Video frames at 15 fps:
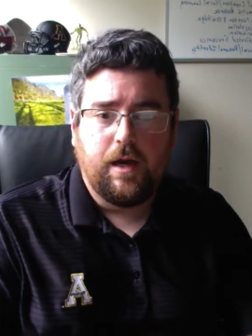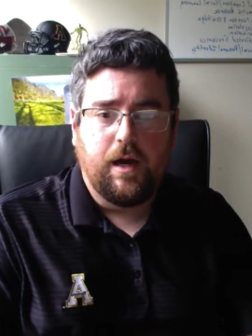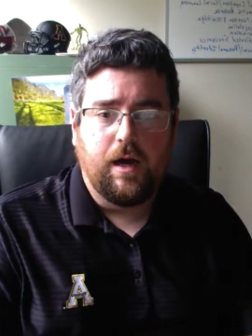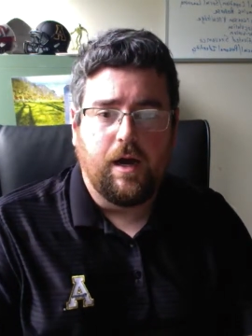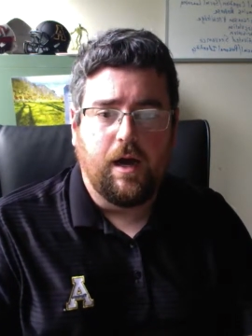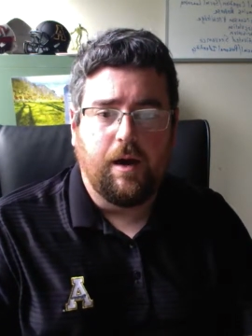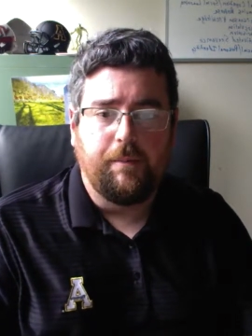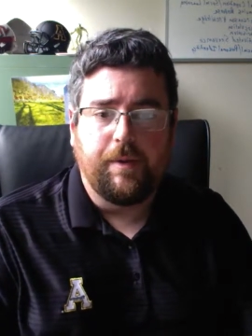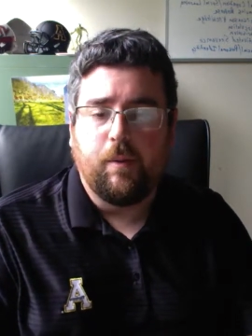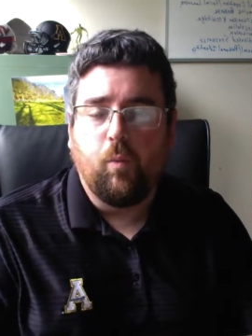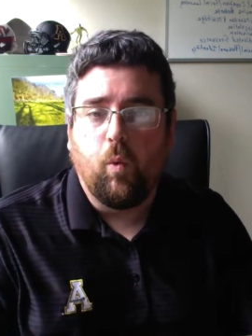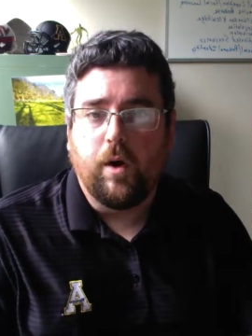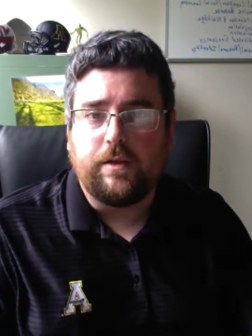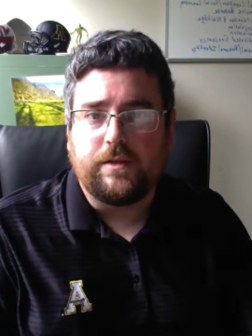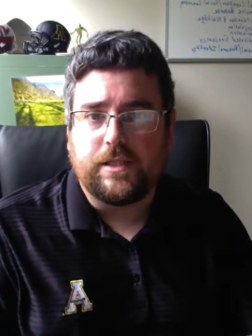And
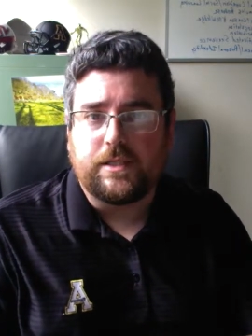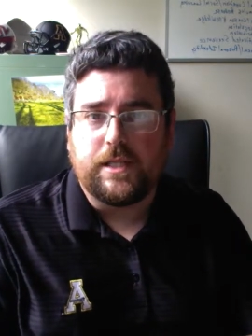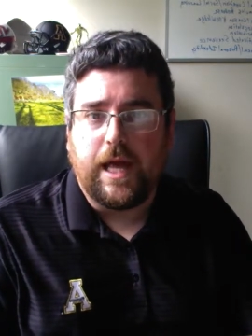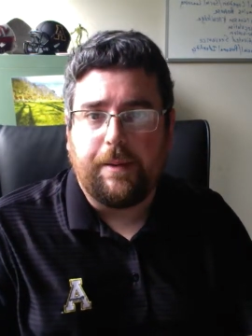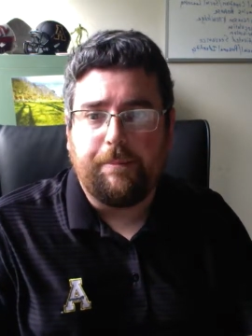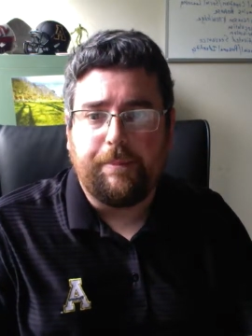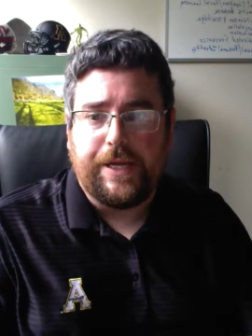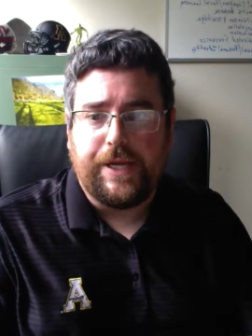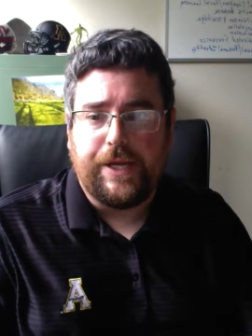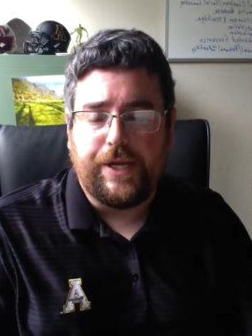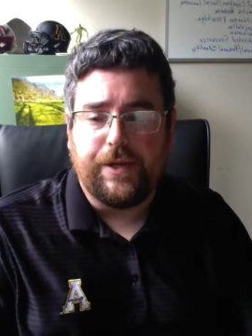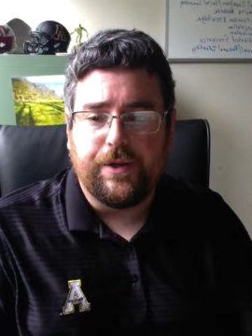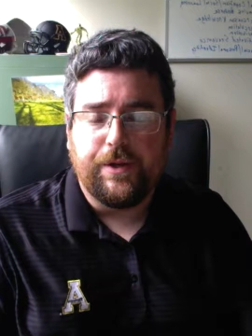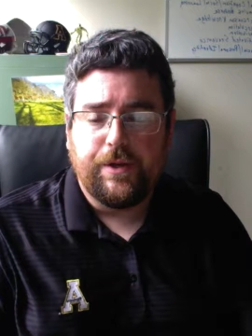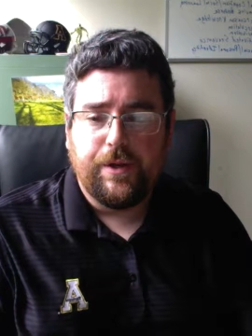what does that
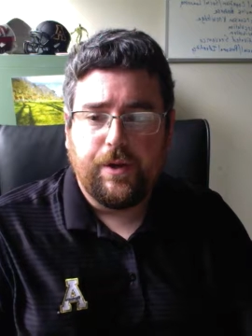mean